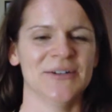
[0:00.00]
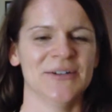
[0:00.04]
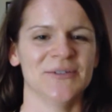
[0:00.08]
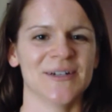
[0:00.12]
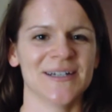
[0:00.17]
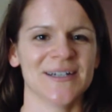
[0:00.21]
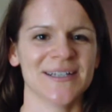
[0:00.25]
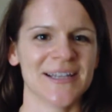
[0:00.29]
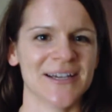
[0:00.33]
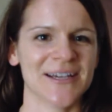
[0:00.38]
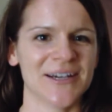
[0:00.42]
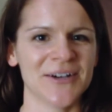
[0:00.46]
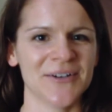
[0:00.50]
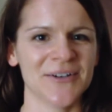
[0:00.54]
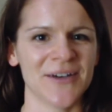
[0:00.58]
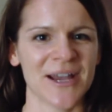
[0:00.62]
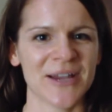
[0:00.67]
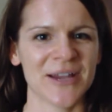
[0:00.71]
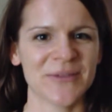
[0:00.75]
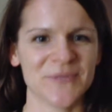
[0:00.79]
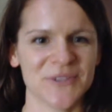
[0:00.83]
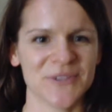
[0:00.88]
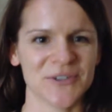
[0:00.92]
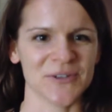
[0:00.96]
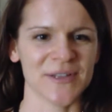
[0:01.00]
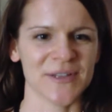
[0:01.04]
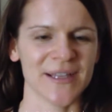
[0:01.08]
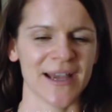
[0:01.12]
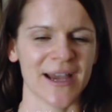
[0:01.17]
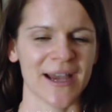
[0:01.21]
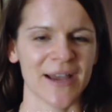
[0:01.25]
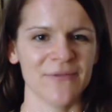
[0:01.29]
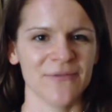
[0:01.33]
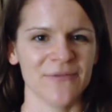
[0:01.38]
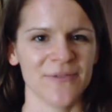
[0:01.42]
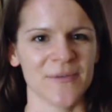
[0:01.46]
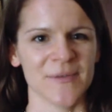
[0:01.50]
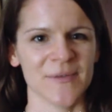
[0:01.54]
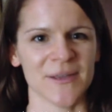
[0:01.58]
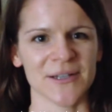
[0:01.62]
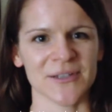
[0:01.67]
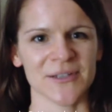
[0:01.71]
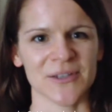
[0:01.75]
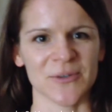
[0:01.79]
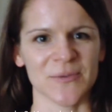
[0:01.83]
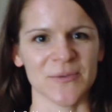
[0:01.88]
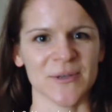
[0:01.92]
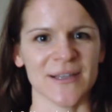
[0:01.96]
Well, hello, I'm Julie Ipe from the
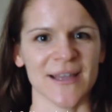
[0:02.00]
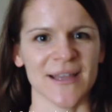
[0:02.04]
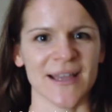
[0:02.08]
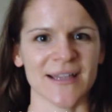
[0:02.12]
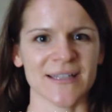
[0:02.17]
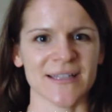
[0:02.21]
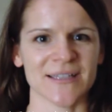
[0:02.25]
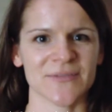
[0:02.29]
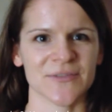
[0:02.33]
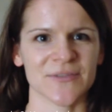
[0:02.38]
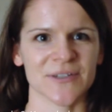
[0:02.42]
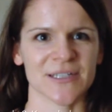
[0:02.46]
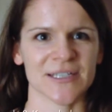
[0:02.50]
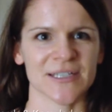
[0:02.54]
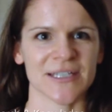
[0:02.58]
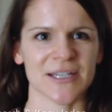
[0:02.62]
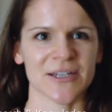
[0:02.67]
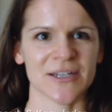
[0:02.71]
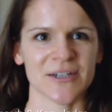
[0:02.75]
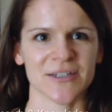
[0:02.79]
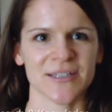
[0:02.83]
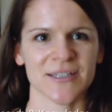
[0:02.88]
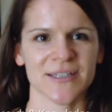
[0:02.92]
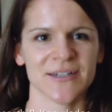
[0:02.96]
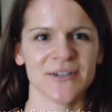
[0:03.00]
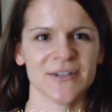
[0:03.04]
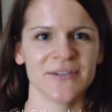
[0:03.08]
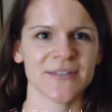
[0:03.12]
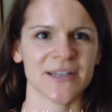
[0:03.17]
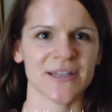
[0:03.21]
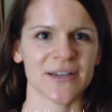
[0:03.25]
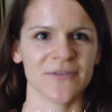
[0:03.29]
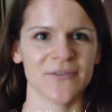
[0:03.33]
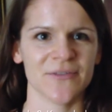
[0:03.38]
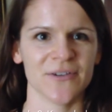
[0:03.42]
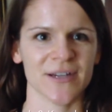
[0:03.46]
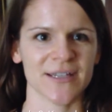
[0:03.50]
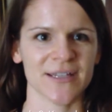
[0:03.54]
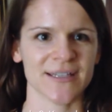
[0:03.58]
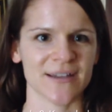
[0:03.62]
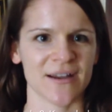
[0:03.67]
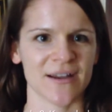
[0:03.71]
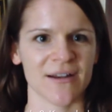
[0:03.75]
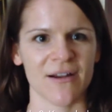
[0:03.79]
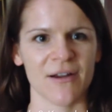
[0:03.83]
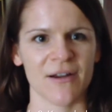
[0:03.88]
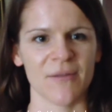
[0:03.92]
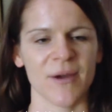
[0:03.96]
Global Alliance for Clean Cookstoves. I focus
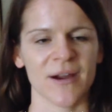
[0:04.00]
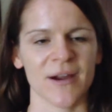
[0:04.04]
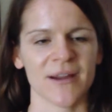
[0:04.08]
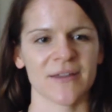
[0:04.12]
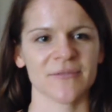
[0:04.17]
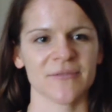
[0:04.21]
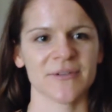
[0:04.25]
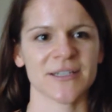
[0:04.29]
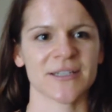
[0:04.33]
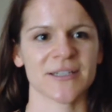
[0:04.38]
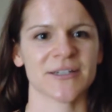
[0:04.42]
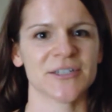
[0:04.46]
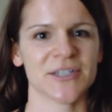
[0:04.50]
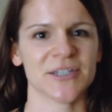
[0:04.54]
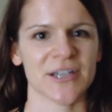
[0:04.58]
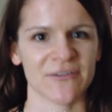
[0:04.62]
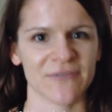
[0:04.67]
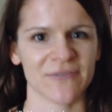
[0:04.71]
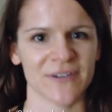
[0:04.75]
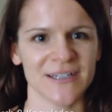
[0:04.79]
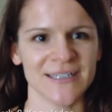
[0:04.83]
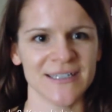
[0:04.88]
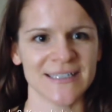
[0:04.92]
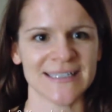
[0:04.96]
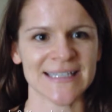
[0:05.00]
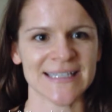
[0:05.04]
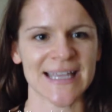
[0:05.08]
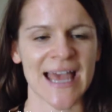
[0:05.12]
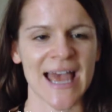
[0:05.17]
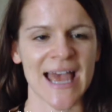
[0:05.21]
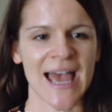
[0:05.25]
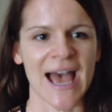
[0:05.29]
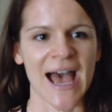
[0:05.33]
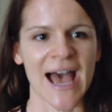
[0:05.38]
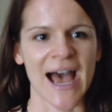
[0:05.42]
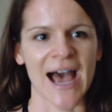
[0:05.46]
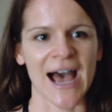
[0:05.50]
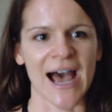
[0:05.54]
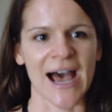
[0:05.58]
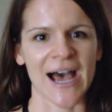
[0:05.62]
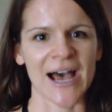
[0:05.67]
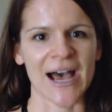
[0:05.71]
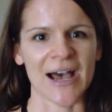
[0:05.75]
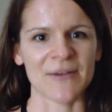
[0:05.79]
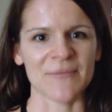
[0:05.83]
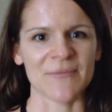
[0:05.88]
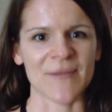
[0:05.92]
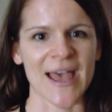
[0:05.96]
on our market research efforts.
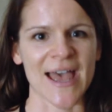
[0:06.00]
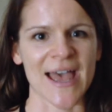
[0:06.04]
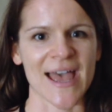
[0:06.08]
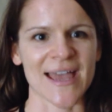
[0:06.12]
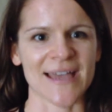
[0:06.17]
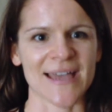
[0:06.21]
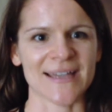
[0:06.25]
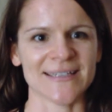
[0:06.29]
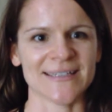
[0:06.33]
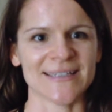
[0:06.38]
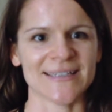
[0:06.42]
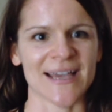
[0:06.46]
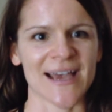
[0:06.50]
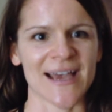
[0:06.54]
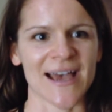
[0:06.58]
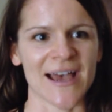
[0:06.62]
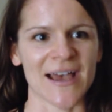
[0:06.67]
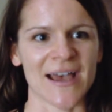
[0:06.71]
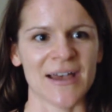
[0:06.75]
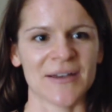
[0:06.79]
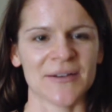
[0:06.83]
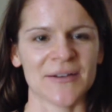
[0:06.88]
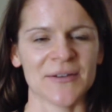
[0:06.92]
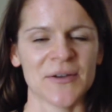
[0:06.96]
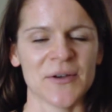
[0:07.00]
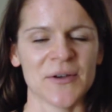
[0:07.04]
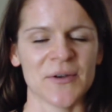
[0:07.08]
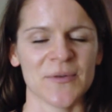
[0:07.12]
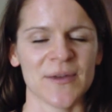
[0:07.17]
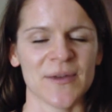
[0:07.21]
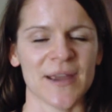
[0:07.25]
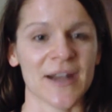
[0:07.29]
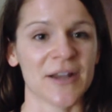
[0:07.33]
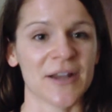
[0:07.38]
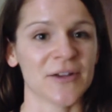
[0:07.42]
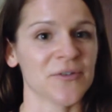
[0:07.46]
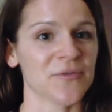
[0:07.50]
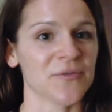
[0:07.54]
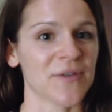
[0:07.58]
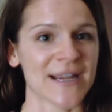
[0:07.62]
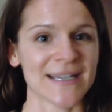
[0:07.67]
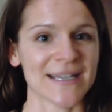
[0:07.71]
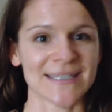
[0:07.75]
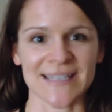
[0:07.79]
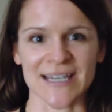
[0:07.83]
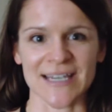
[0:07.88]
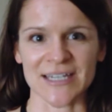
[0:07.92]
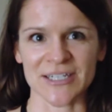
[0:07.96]
Um, and uh, we had a
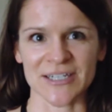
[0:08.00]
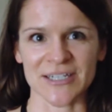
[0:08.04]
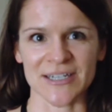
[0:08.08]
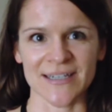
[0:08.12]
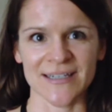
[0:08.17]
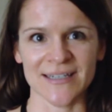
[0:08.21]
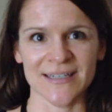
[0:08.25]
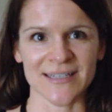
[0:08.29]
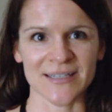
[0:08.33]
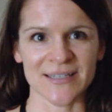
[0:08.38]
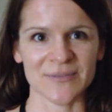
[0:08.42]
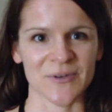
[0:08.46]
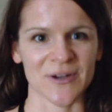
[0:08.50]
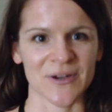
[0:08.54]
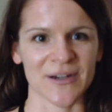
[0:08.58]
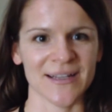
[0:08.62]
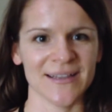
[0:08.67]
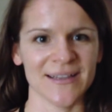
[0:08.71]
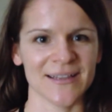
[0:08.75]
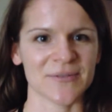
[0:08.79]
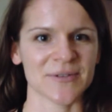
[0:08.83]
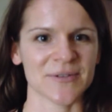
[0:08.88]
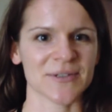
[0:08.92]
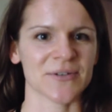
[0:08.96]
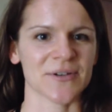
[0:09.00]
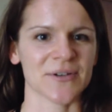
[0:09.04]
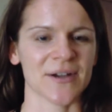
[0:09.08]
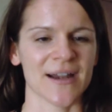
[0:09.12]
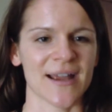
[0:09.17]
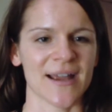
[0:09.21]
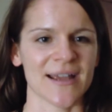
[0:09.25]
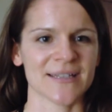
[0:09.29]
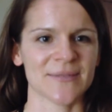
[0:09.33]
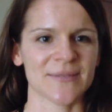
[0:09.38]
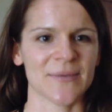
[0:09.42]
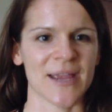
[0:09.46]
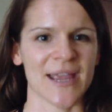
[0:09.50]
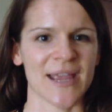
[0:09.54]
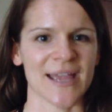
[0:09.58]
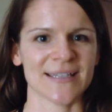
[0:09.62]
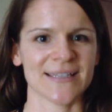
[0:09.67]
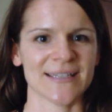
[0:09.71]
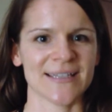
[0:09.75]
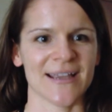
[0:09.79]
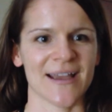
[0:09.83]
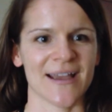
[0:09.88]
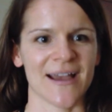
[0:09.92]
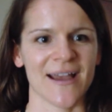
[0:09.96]
great session this morning that was organized by
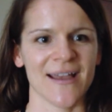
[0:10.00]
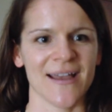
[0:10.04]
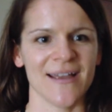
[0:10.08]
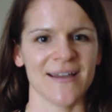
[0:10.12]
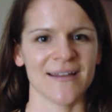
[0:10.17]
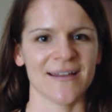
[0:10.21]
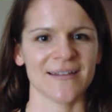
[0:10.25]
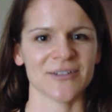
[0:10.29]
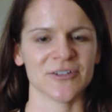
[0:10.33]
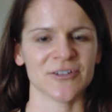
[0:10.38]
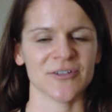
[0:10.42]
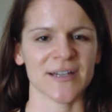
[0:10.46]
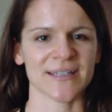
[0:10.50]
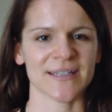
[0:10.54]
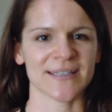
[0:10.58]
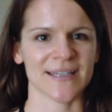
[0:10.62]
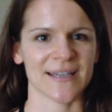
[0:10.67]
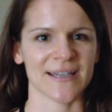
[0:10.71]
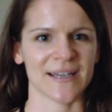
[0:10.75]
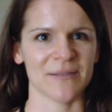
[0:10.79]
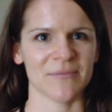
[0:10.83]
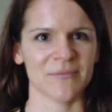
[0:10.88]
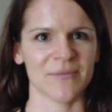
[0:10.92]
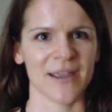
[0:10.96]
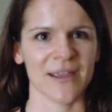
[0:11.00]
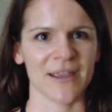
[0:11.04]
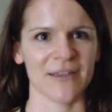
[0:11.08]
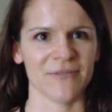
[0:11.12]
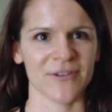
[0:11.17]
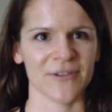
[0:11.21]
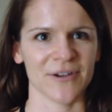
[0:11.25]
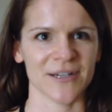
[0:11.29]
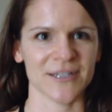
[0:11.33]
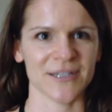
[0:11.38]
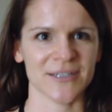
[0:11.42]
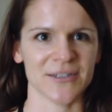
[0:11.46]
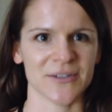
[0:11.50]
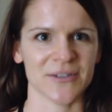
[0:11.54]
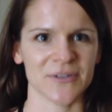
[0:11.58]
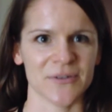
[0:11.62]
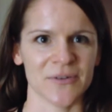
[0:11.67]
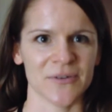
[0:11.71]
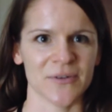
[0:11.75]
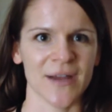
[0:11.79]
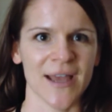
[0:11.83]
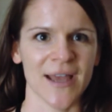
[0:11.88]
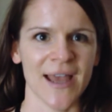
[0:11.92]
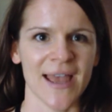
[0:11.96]
SEI on translating behavior
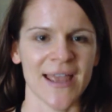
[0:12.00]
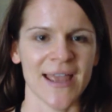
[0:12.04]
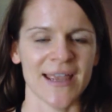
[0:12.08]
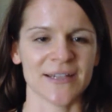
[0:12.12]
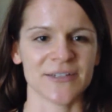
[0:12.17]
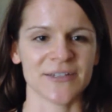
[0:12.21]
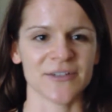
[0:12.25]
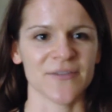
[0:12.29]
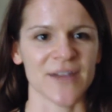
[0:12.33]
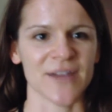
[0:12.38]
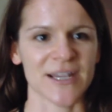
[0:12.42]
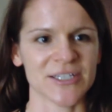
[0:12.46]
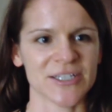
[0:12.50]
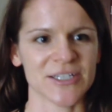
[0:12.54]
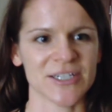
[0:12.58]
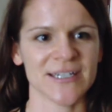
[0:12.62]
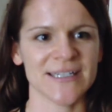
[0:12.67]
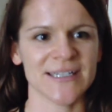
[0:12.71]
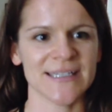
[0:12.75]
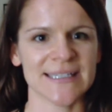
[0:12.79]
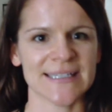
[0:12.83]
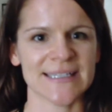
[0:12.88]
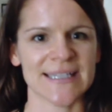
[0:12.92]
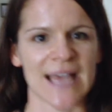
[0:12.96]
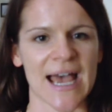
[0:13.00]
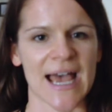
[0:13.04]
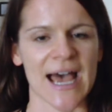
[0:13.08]
into interventions.